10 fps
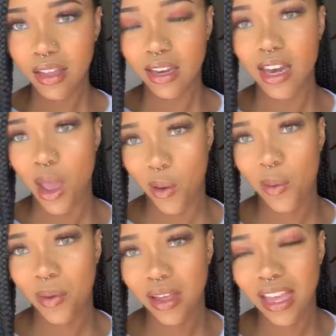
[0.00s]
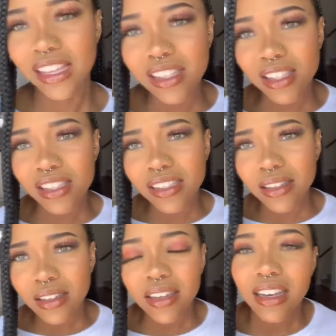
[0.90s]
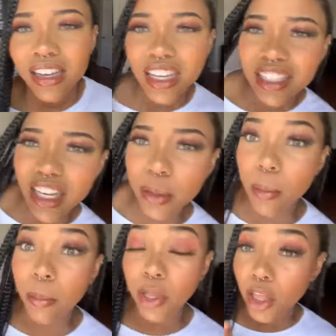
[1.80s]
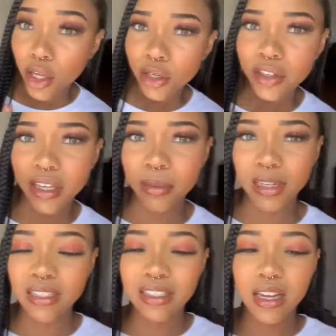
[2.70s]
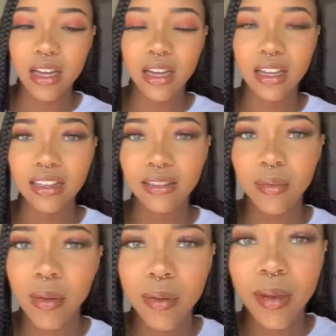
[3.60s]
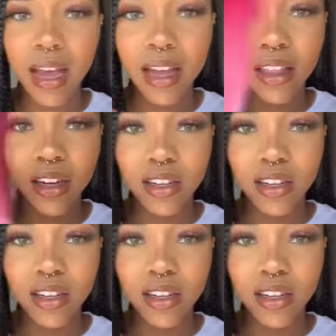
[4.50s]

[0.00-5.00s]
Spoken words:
No. It's like blurry, but it's not. Maybe my highlighter